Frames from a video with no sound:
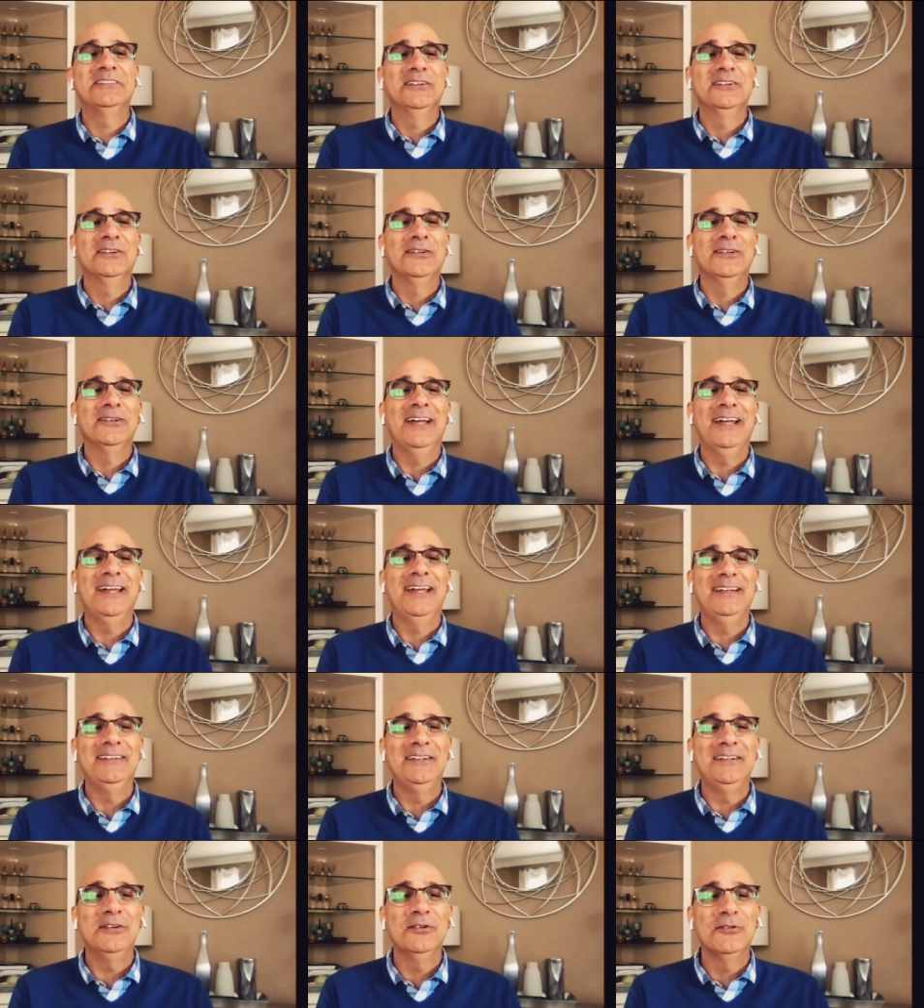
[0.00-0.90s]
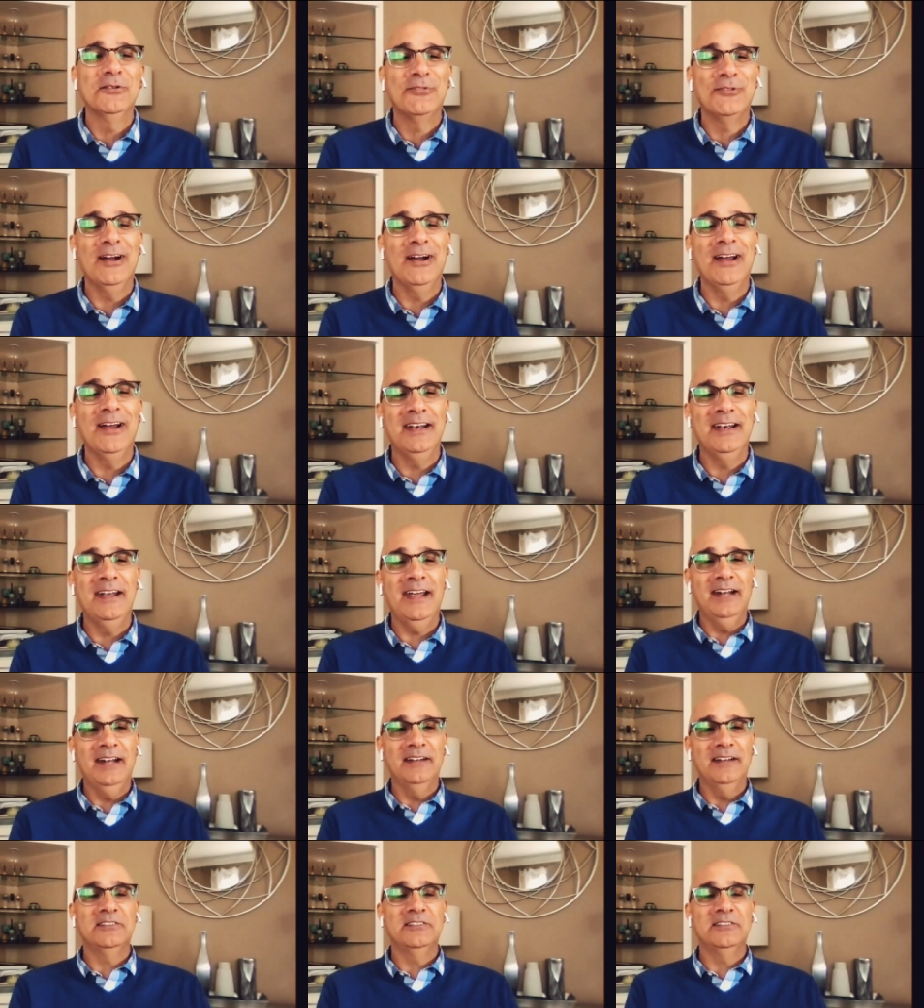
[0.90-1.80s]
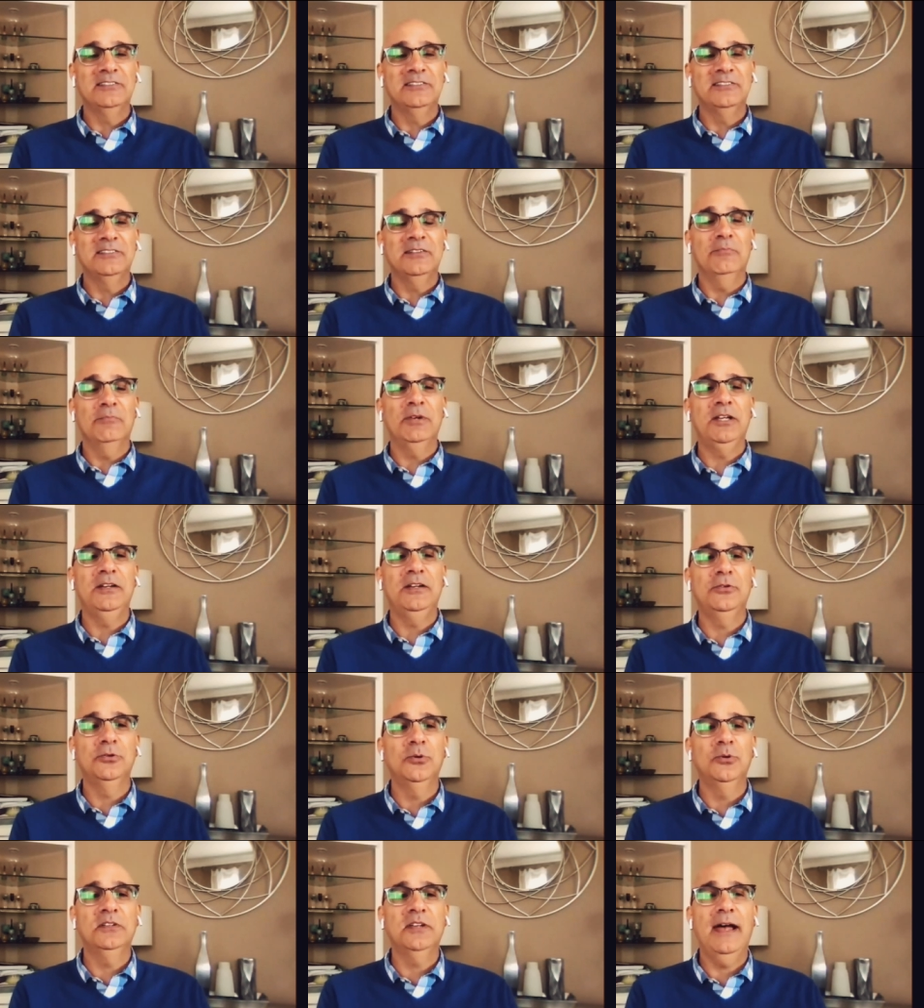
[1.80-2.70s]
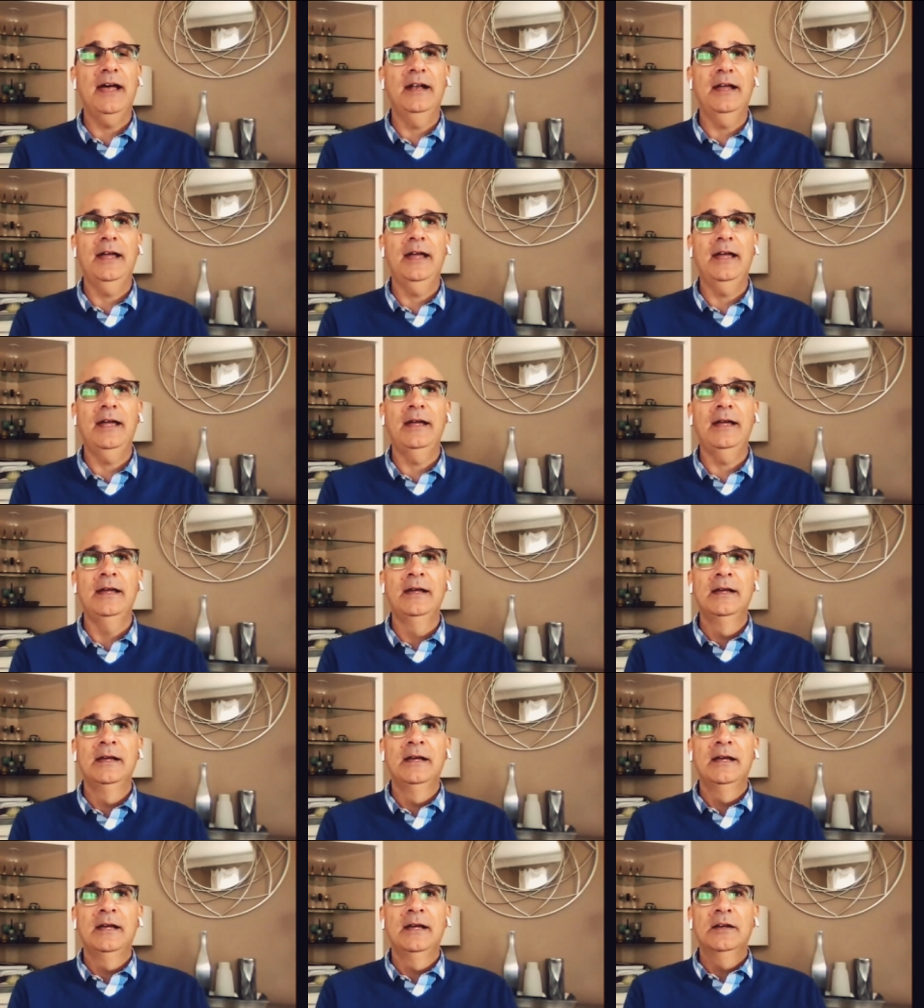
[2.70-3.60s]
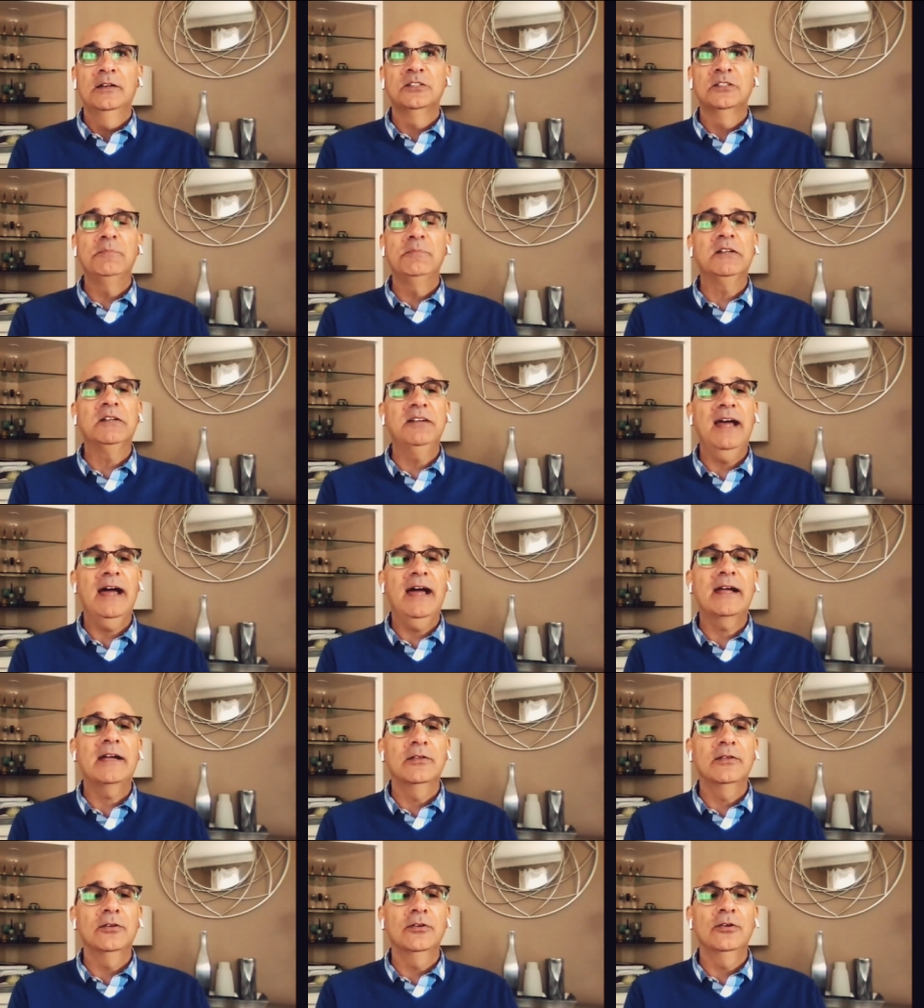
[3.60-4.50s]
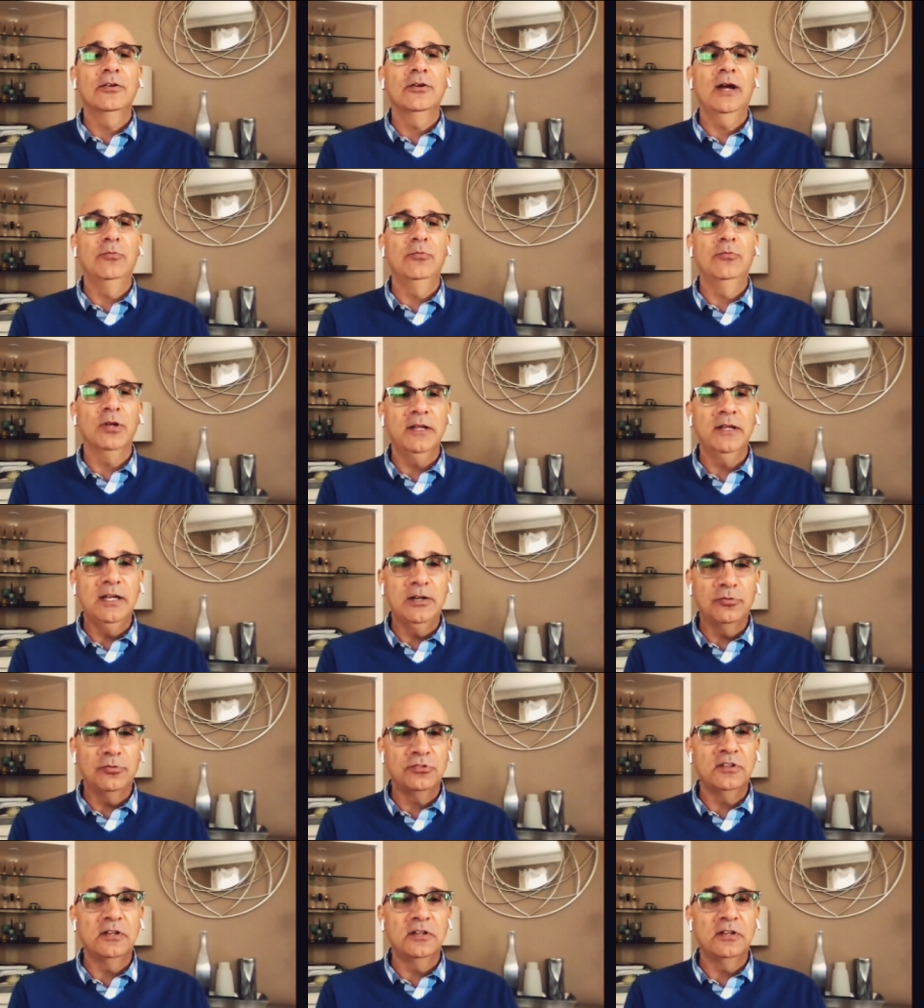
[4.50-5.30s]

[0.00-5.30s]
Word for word: She's still a dear friend and somebody who has had a spectacular